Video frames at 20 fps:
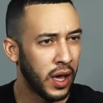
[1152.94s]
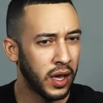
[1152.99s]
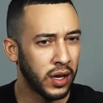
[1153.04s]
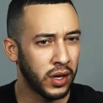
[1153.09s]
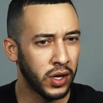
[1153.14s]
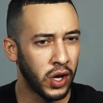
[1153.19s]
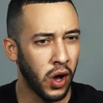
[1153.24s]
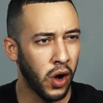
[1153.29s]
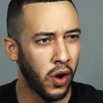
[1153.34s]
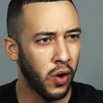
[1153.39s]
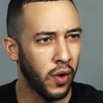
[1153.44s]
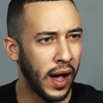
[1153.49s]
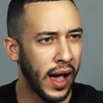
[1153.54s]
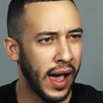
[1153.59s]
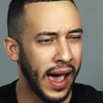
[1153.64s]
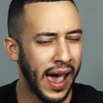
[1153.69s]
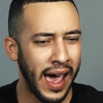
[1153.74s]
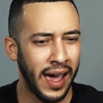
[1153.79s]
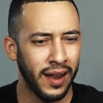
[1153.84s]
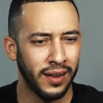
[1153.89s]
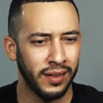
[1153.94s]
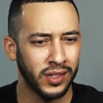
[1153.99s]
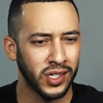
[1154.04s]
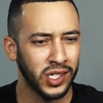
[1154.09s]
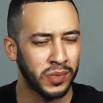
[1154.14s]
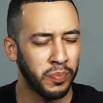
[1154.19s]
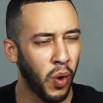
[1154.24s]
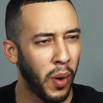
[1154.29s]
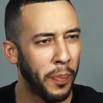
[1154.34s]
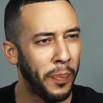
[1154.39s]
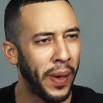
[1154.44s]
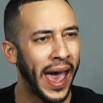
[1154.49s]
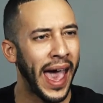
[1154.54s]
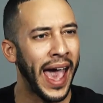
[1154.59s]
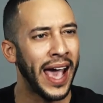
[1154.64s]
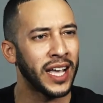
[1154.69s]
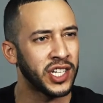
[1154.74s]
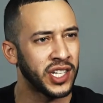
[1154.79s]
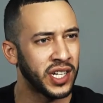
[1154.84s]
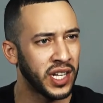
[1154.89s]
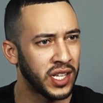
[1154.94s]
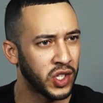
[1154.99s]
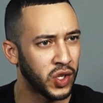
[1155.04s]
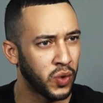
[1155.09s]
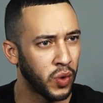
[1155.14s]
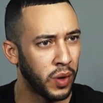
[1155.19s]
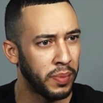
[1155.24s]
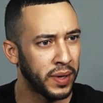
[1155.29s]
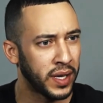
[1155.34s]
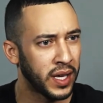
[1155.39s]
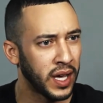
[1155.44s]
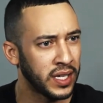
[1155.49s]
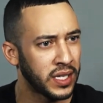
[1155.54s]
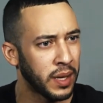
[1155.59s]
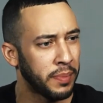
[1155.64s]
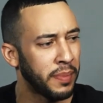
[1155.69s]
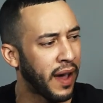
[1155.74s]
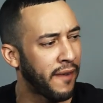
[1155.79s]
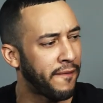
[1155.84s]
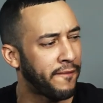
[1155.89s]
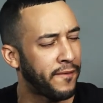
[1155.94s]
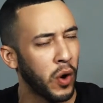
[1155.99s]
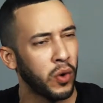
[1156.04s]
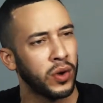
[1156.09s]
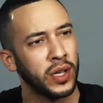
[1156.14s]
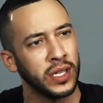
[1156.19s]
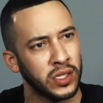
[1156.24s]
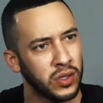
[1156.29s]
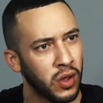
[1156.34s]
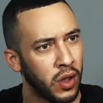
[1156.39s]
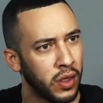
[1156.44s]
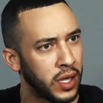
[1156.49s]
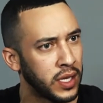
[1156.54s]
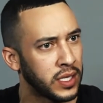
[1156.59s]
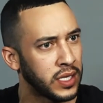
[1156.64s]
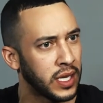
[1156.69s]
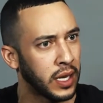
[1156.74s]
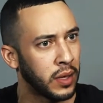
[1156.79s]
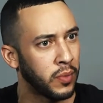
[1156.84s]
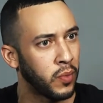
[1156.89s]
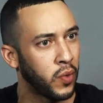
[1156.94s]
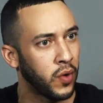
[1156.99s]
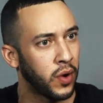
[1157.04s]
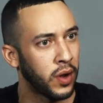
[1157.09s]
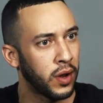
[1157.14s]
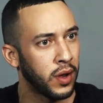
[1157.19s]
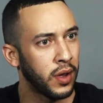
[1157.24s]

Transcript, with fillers: you know, I had just more passion into it because I'm not focused on this anymore.